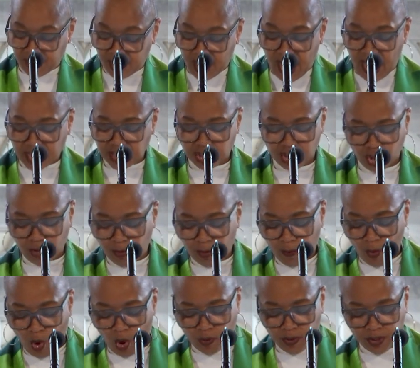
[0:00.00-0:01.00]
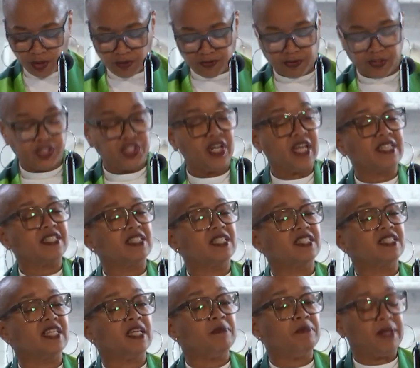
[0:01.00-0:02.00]
the National Memorial for
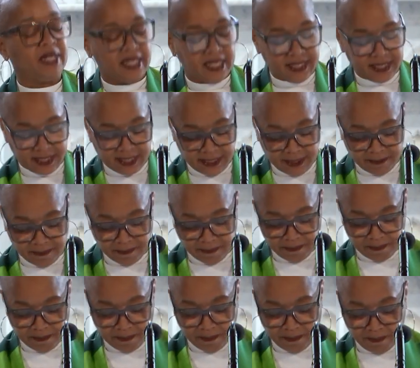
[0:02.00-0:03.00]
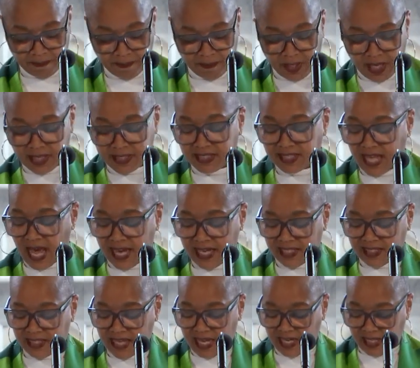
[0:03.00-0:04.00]
Justice and Peace, a
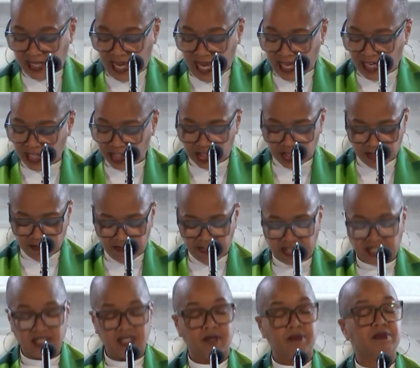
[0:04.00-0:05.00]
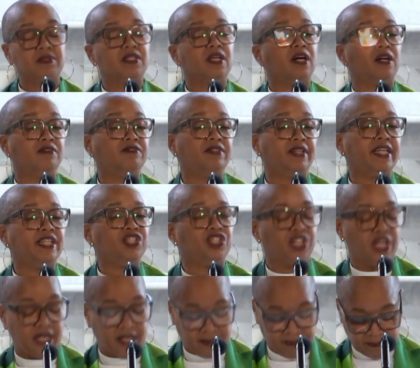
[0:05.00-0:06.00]
site dedicated to the victims of
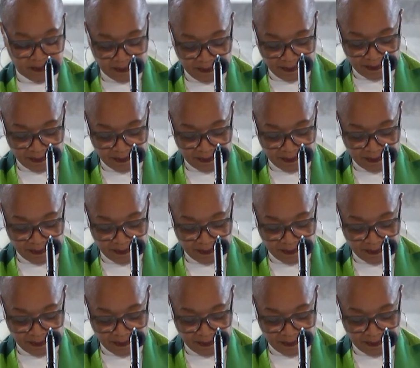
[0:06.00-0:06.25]
lynching.